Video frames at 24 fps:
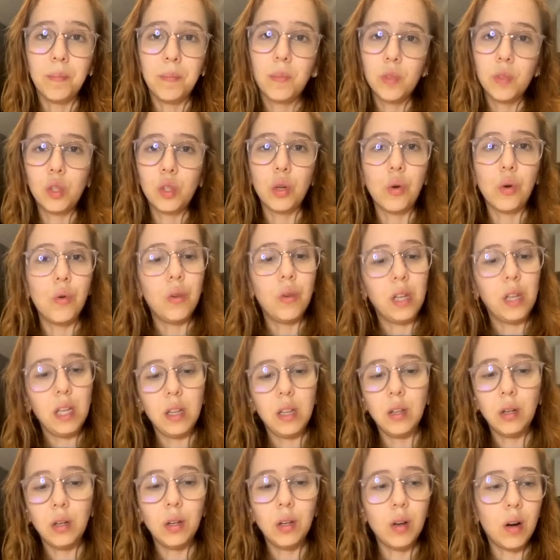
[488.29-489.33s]
So
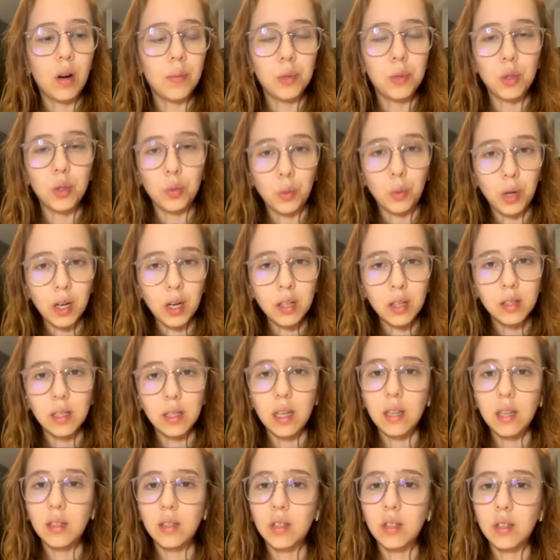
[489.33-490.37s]
either option works.
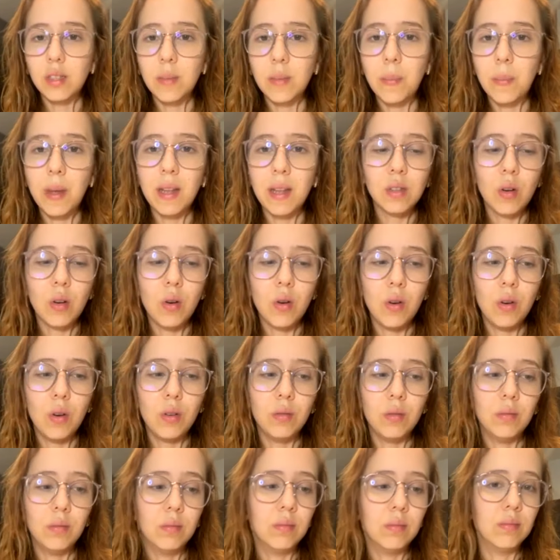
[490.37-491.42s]
It just depends
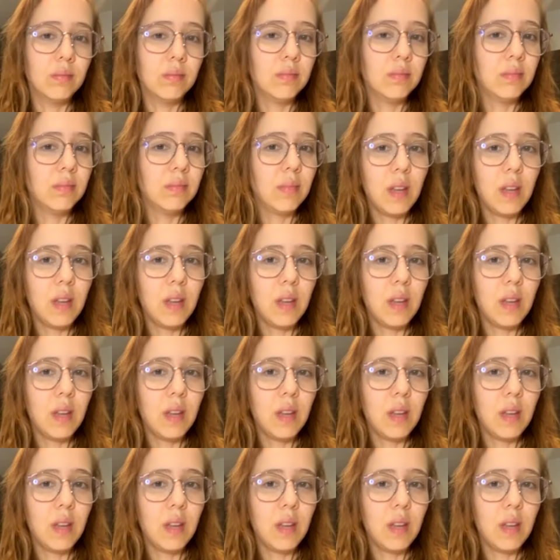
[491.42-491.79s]
on